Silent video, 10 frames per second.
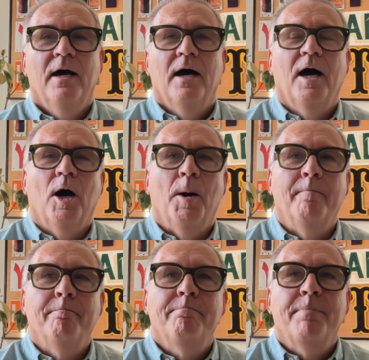
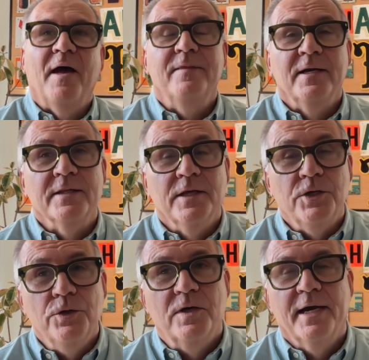I think in the
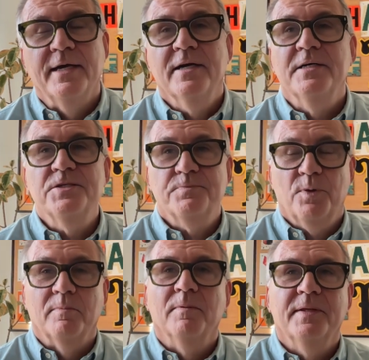UK case,
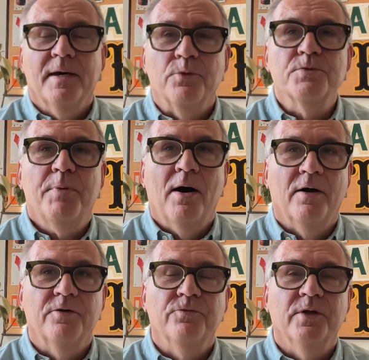probably that was part
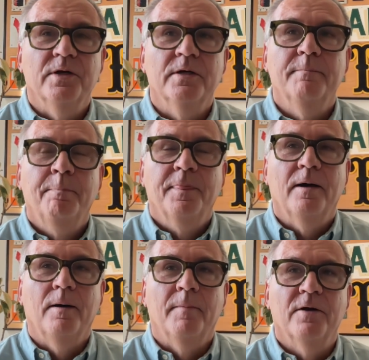of the
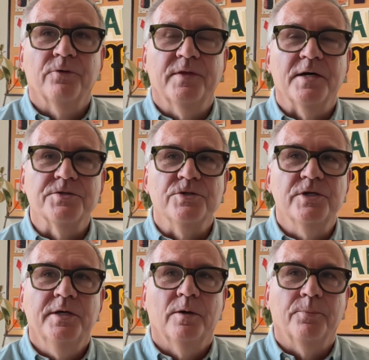100,000
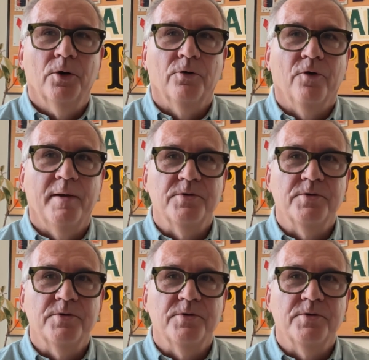genome program.